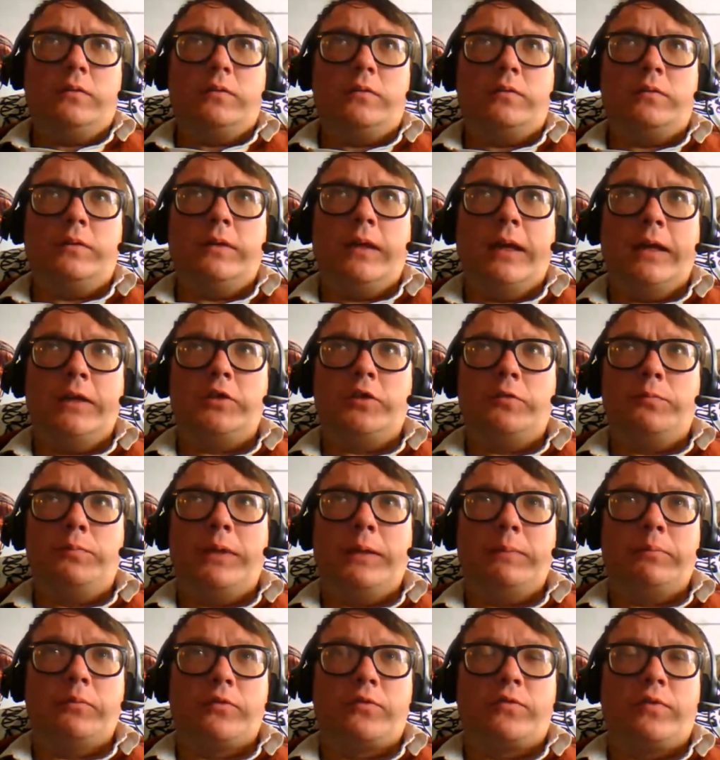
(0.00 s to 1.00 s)
the ancient
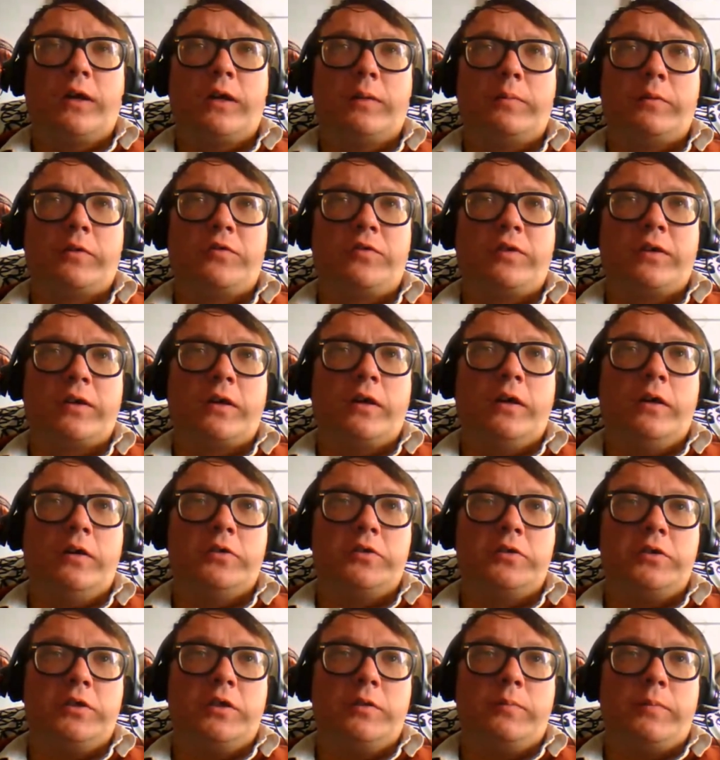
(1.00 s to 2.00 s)
peoples thought about
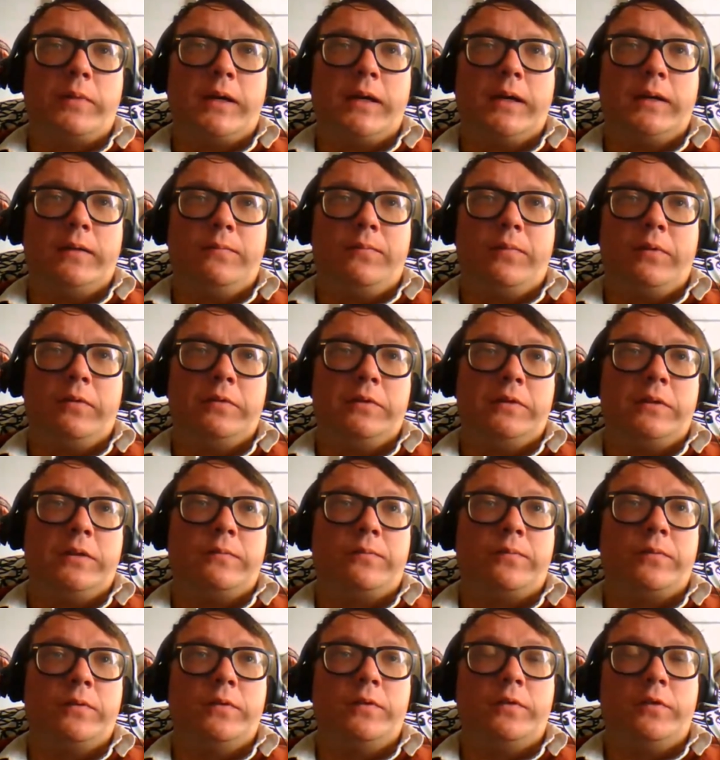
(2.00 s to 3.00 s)
psychology and the mind very
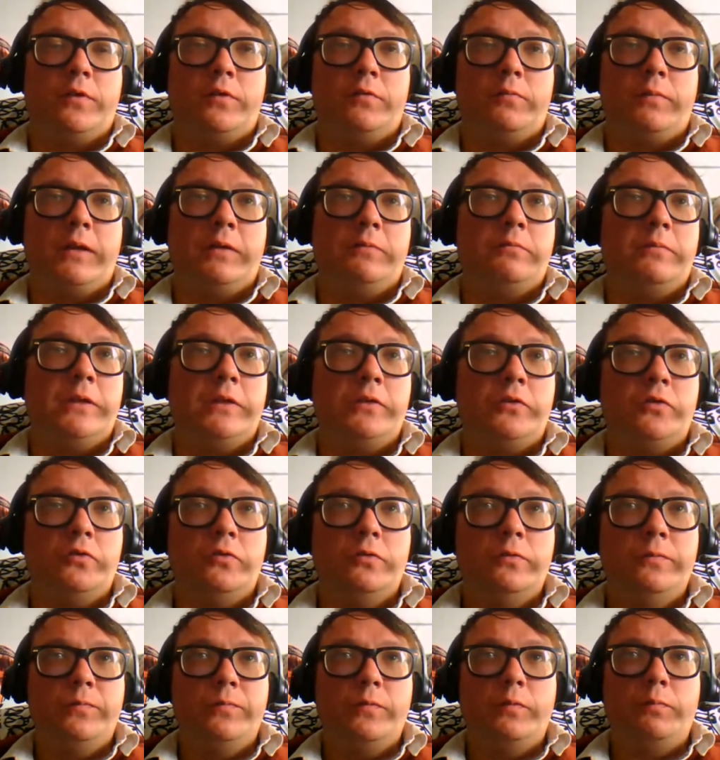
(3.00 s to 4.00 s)
different than the way we
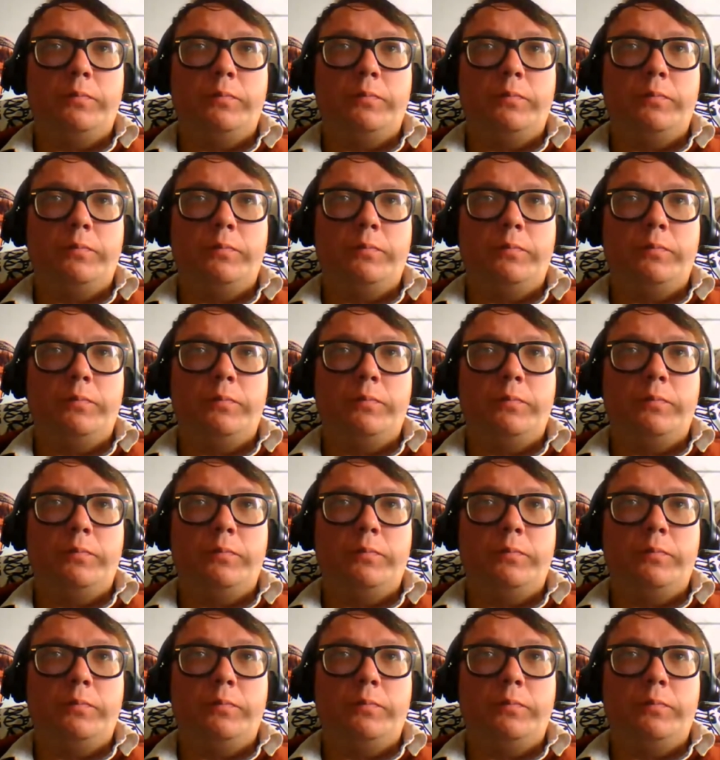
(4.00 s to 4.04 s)
do.